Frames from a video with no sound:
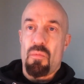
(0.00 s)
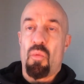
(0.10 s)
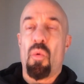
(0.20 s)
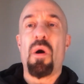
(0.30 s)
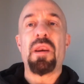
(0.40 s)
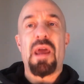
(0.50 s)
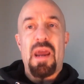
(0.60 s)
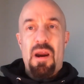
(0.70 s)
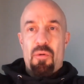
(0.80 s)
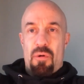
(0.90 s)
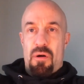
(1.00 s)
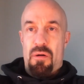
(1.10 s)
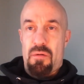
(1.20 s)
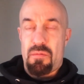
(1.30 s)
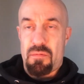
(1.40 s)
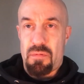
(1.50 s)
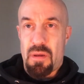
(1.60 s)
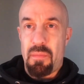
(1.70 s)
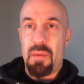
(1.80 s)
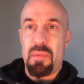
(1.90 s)
1-hour
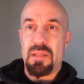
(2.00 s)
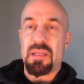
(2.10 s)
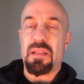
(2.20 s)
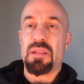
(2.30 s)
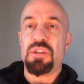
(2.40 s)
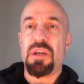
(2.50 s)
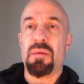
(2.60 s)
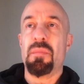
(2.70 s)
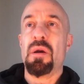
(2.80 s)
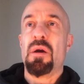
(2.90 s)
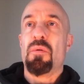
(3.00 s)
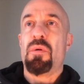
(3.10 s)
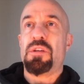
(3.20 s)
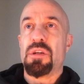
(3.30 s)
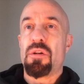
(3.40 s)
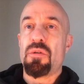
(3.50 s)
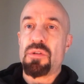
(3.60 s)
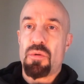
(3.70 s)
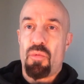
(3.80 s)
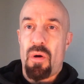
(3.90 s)
commitments at the gym, which
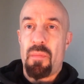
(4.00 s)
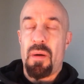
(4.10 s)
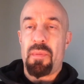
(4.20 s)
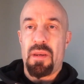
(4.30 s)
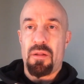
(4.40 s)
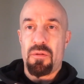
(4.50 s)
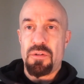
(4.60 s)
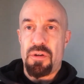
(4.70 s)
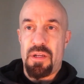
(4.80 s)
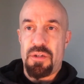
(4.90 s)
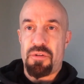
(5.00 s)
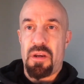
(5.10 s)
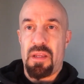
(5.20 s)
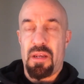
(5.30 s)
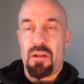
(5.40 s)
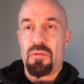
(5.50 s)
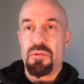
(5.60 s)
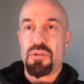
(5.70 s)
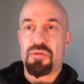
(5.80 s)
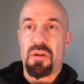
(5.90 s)
includes a warm-up and includes your HIIT training and
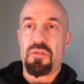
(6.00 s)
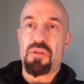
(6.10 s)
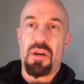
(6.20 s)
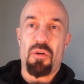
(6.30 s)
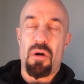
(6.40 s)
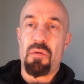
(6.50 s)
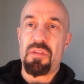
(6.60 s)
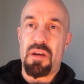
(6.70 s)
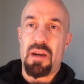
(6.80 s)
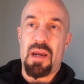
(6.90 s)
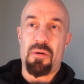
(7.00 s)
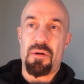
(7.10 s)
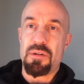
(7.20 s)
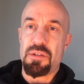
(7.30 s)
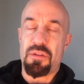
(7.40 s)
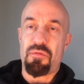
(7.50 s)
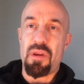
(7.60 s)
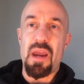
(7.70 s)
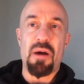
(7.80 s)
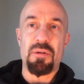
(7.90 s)
includes your strength training, all within an hour, just
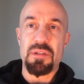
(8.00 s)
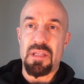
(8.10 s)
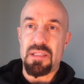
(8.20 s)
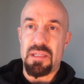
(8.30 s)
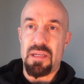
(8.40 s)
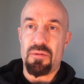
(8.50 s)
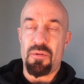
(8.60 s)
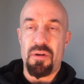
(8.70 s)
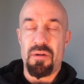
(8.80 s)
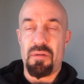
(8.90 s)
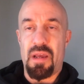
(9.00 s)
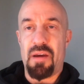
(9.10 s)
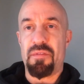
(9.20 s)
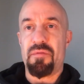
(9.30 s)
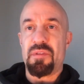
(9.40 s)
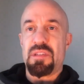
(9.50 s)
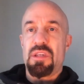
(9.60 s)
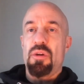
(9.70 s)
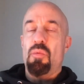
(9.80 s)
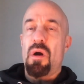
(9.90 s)
3 hours. That's it, in order to have the
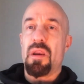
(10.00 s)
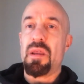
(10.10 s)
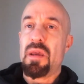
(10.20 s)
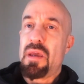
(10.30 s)
physique you want.